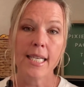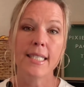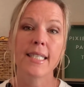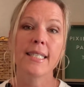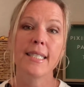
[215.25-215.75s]

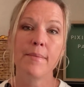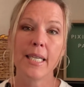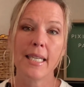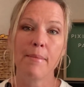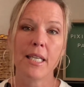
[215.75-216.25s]
Since the
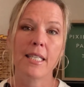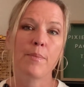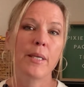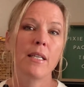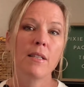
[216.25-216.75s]
pandemic, it's
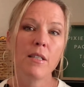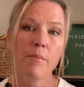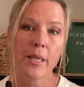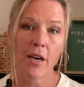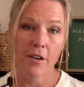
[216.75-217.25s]
been a little
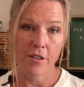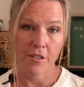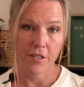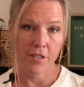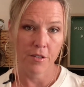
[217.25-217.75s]
bit
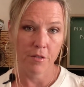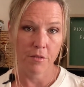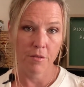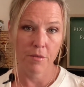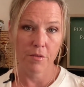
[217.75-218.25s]
harder to